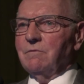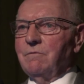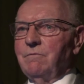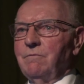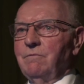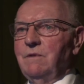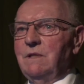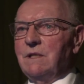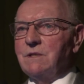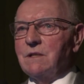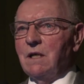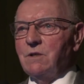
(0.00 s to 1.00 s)
of
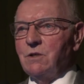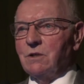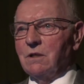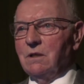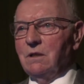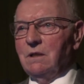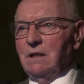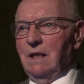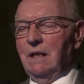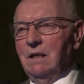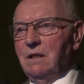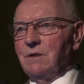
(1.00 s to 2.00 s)
discussion
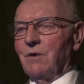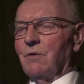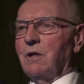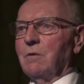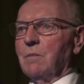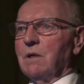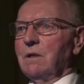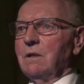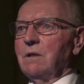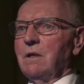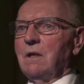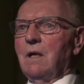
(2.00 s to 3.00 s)
in the document,
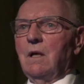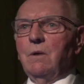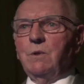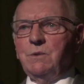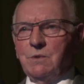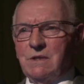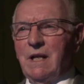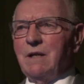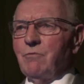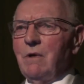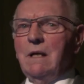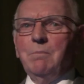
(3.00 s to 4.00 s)
which was
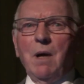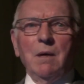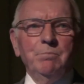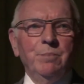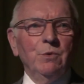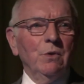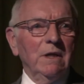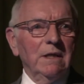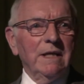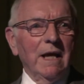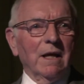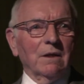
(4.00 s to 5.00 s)
led really by Boo
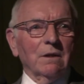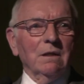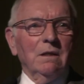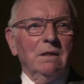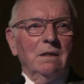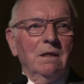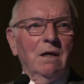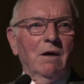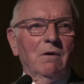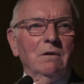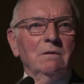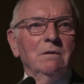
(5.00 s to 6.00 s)
Lindell,
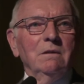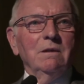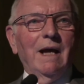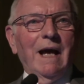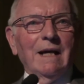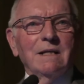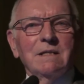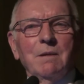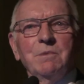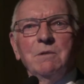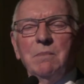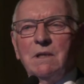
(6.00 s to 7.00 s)
on
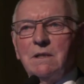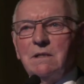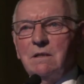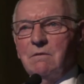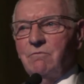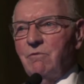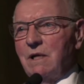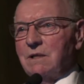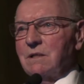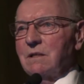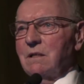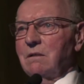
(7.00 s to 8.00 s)
acceptability of
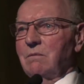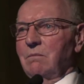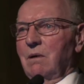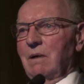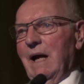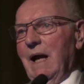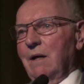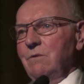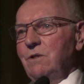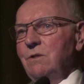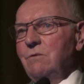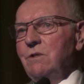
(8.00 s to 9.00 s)
risk. Well, how
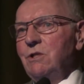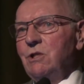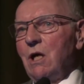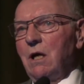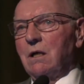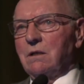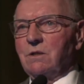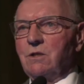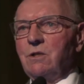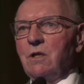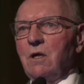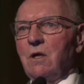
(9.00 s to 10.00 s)
do you judge